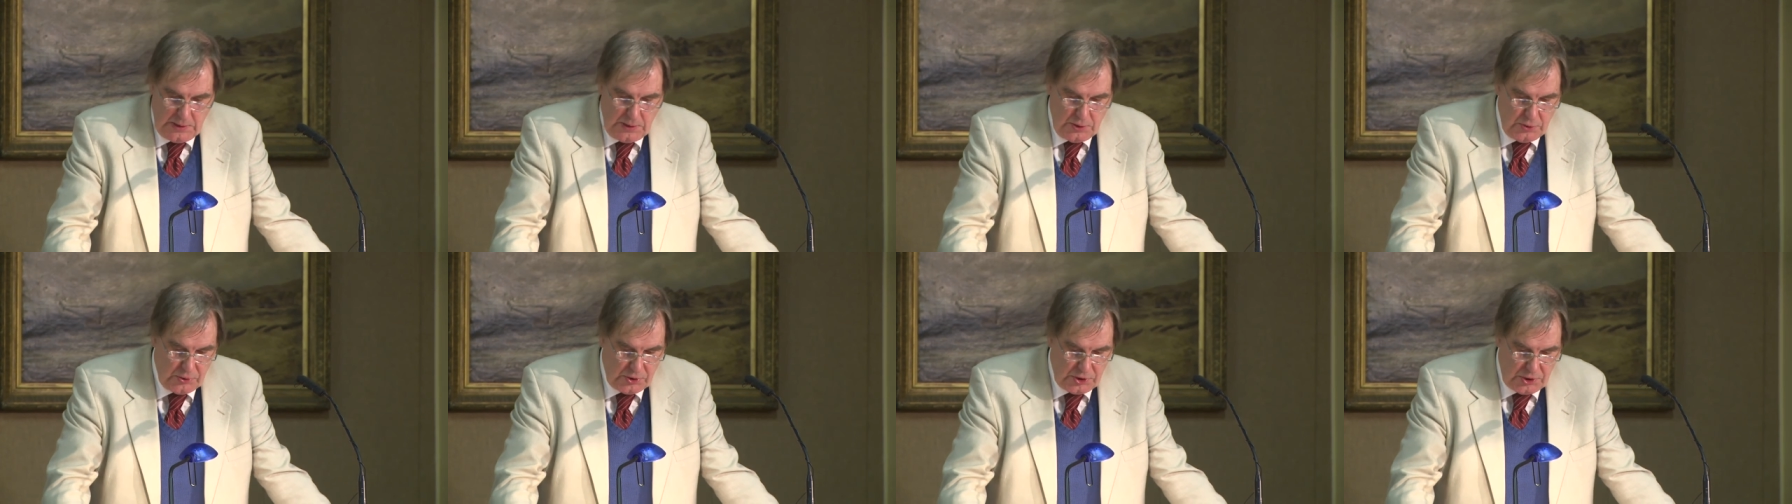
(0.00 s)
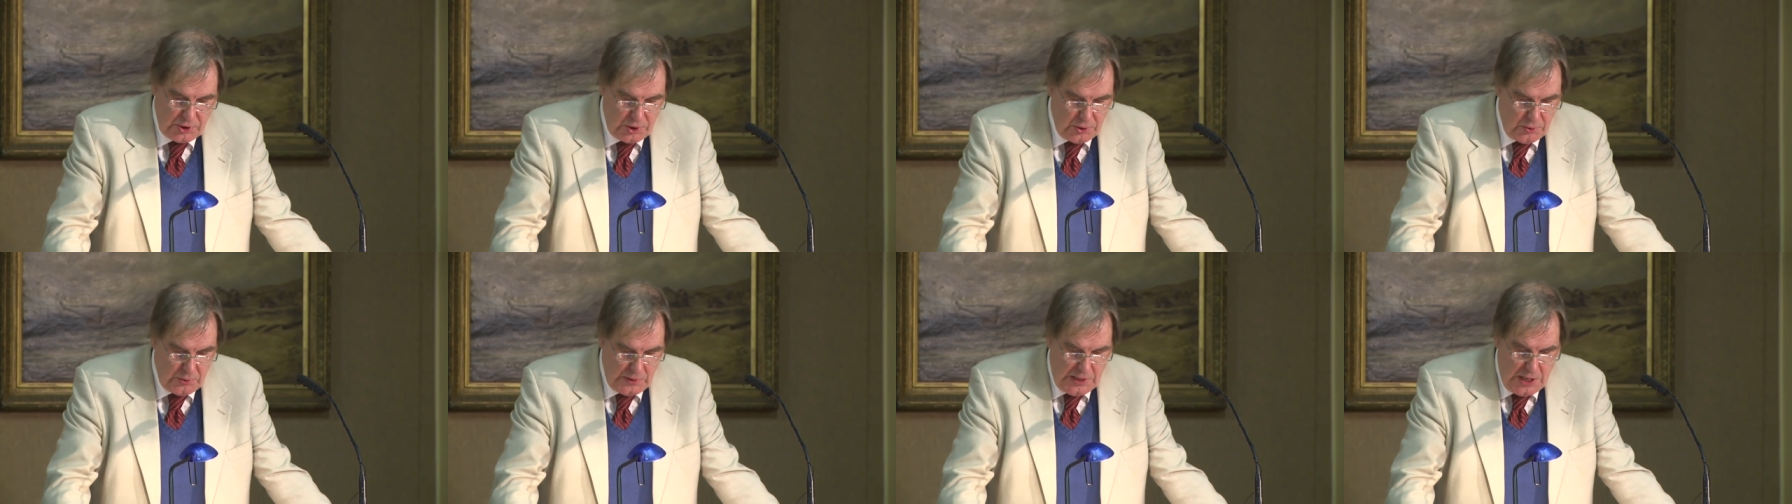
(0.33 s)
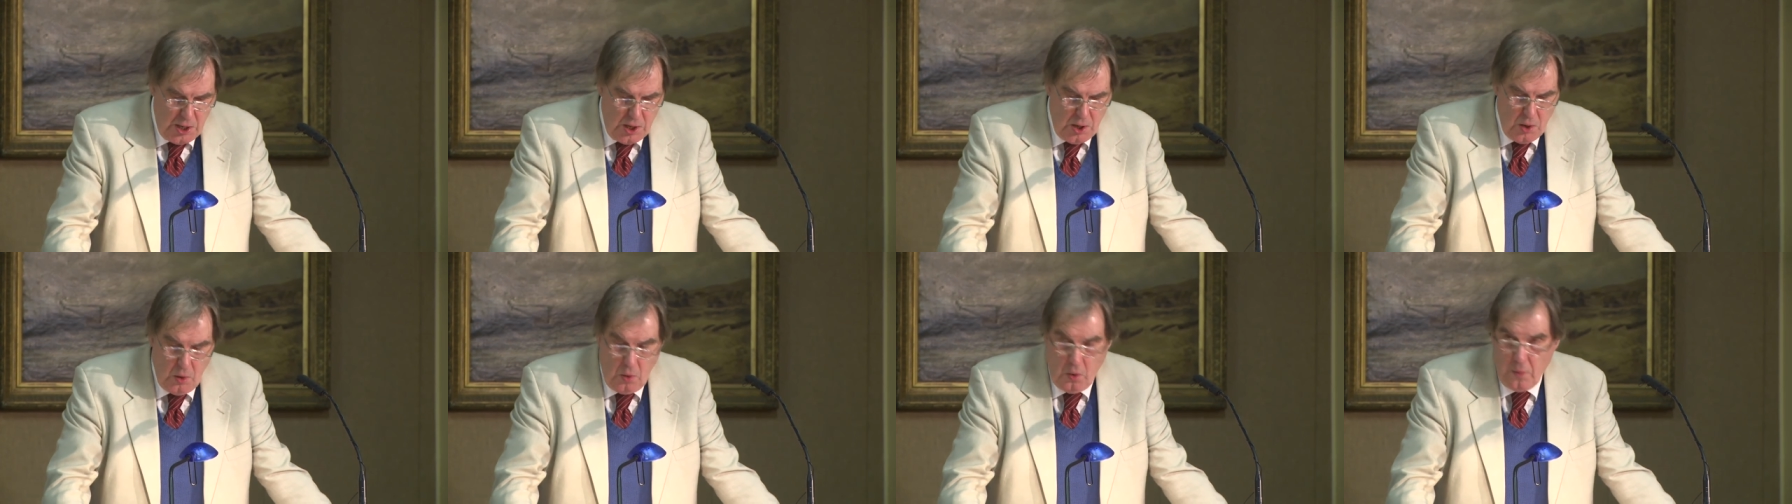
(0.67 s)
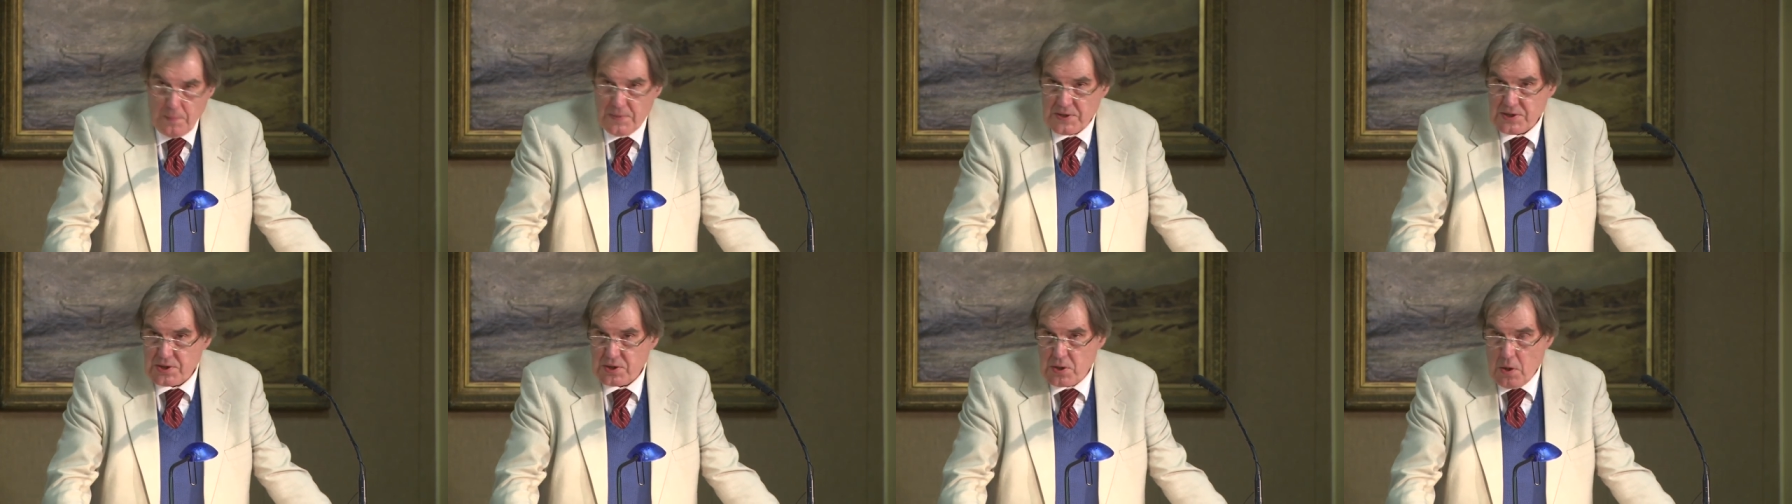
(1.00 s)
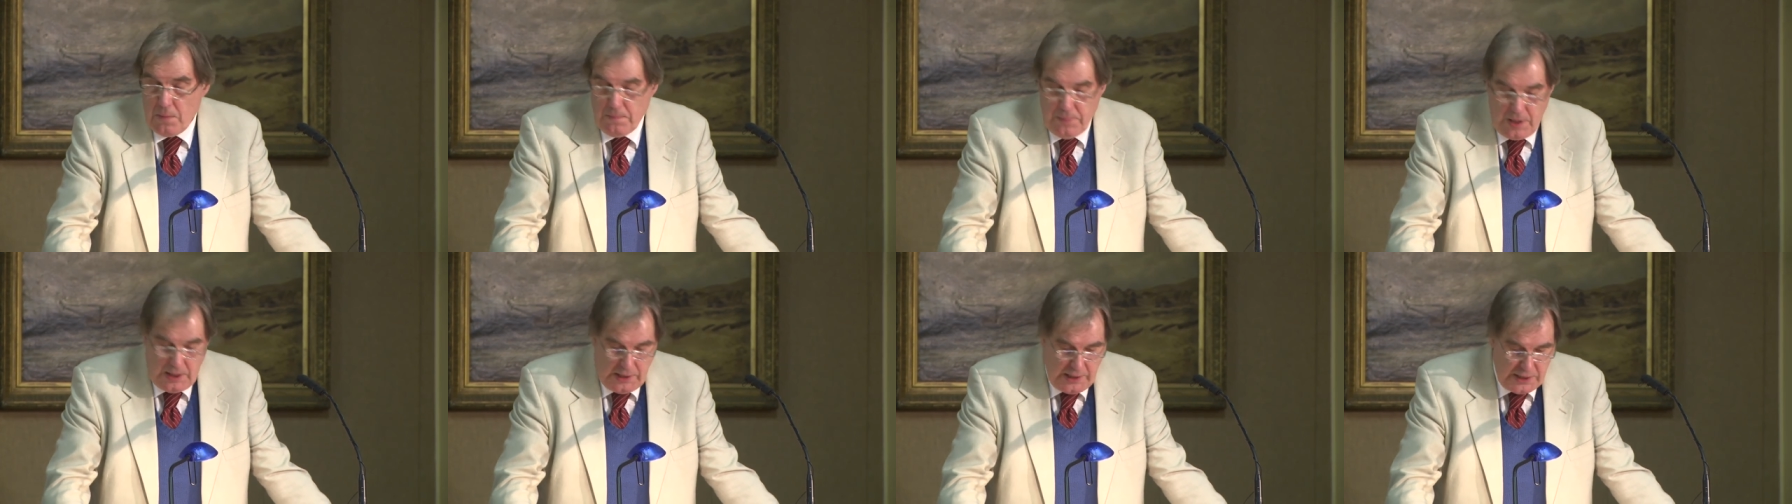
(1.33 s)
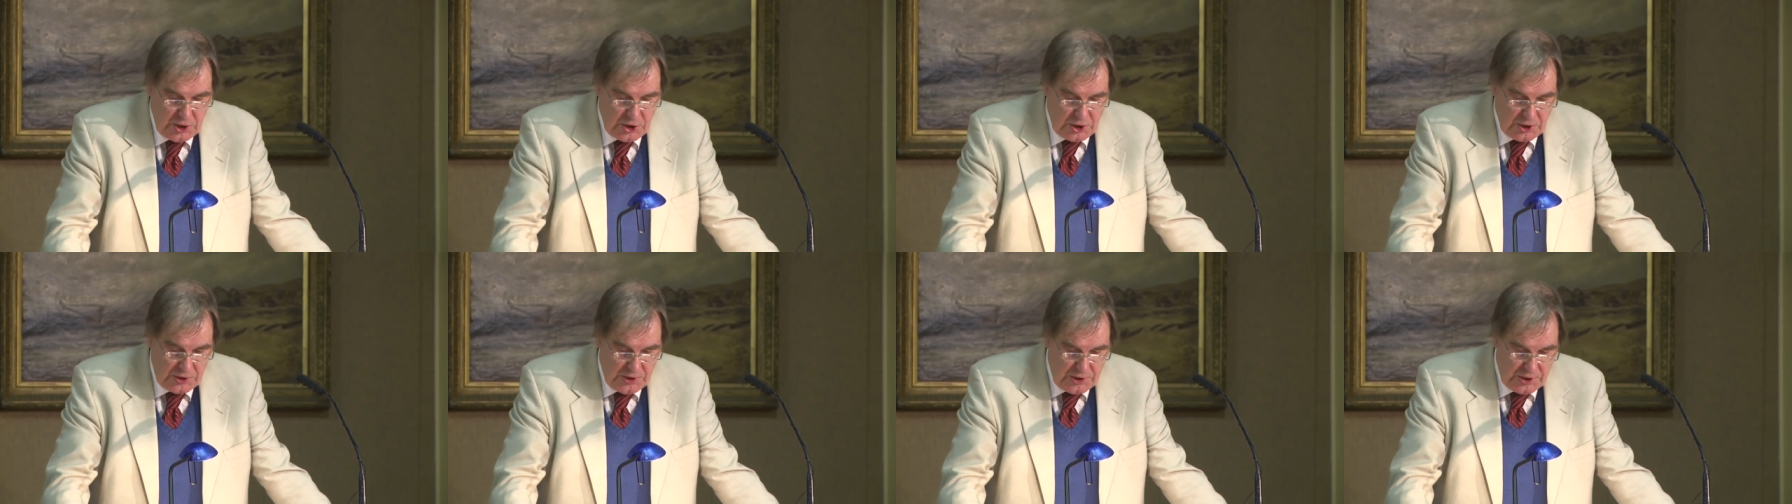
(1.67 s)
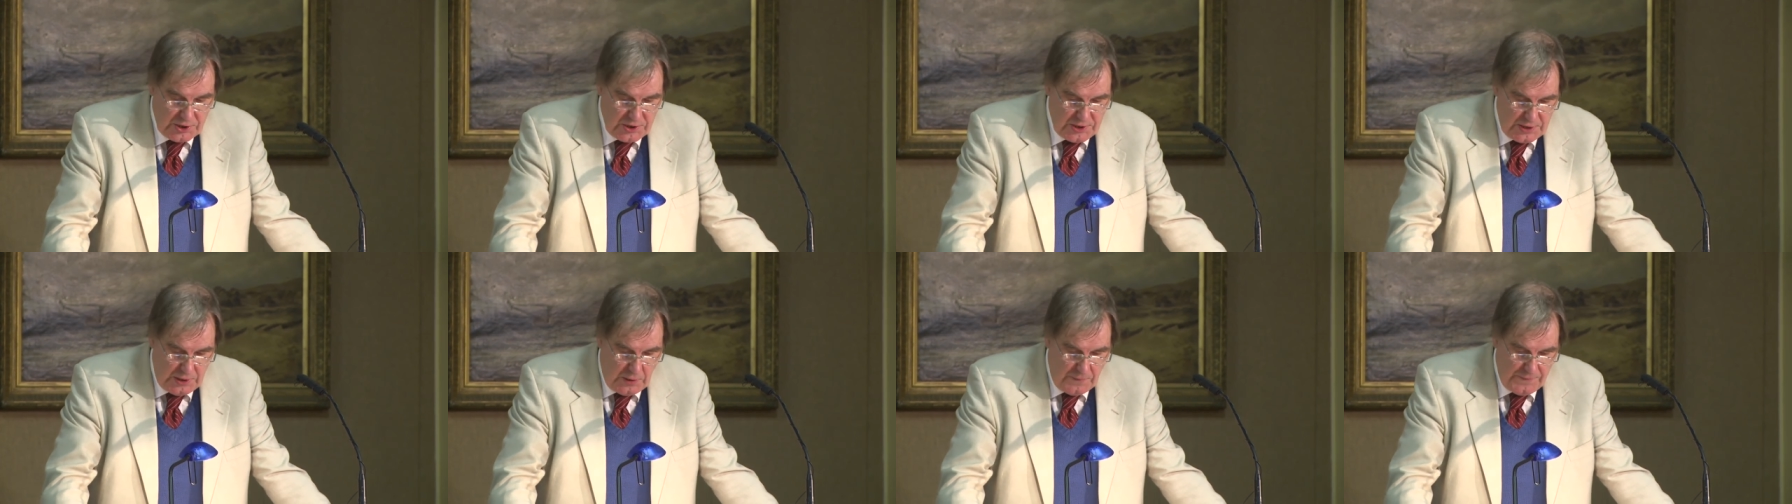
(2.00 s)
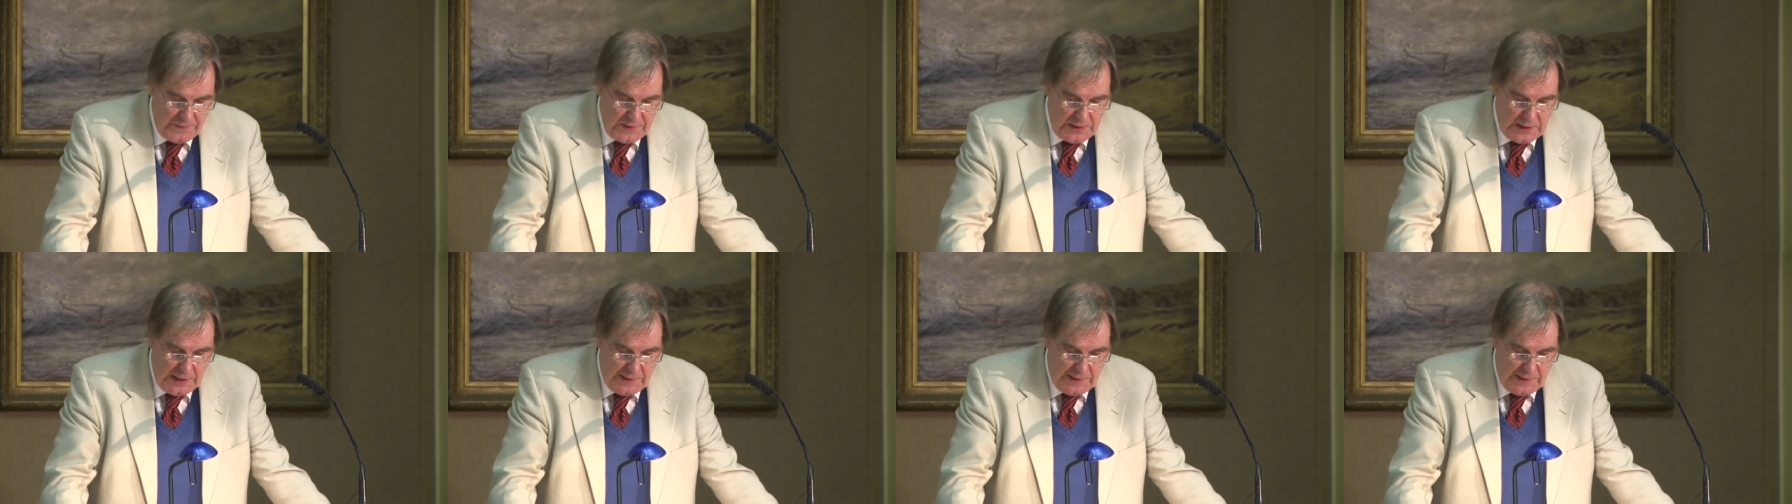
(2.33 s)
whose two enormous compilations of the